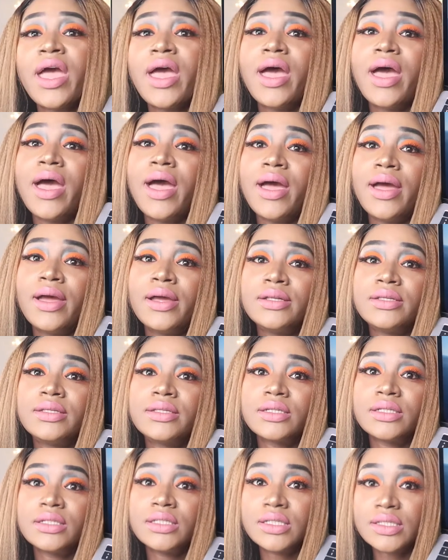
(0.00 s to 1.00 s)

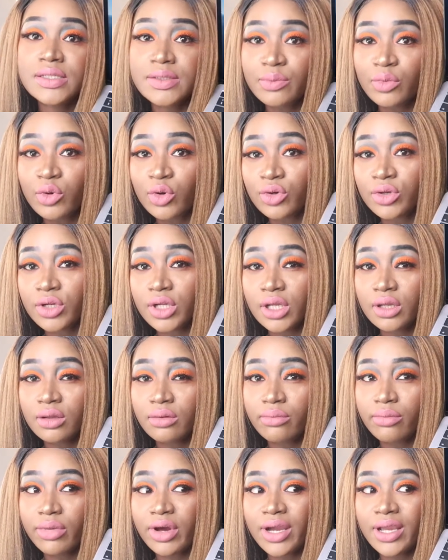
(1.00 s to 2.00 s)
and this
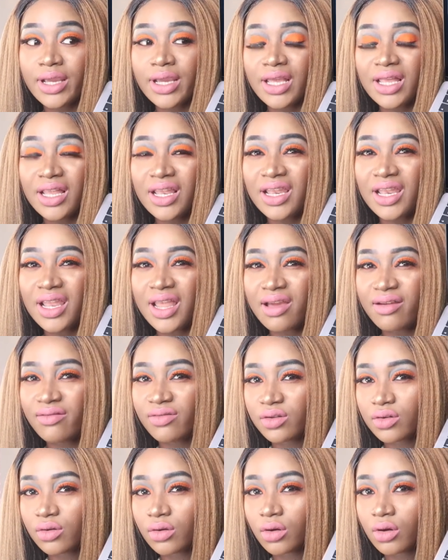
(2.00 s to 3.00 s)
morning by
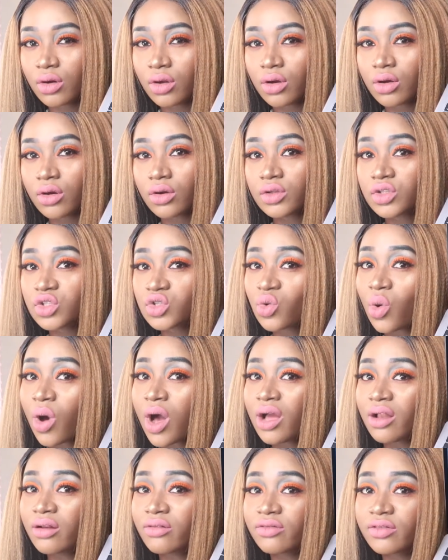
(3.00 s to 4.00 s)
11 o'clock or
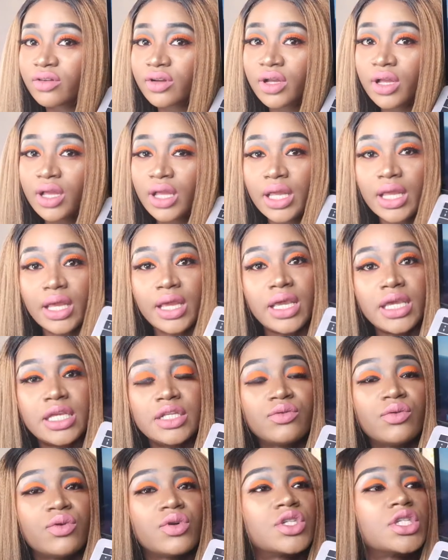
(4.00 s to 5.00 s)
12
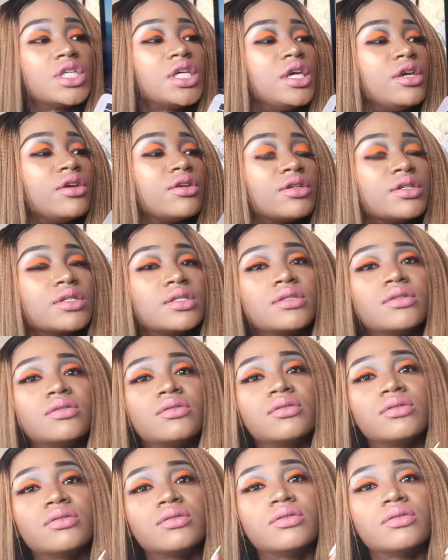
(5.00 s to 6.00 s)
it was here.
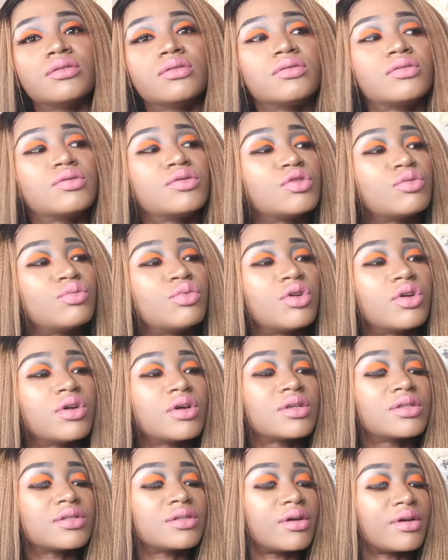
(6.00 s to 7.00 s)
So super
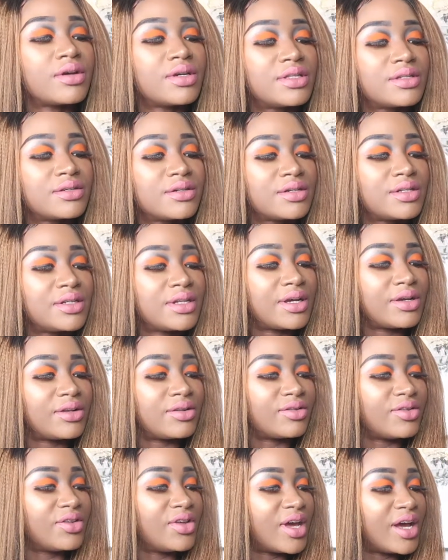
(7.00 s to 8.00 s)
excited. And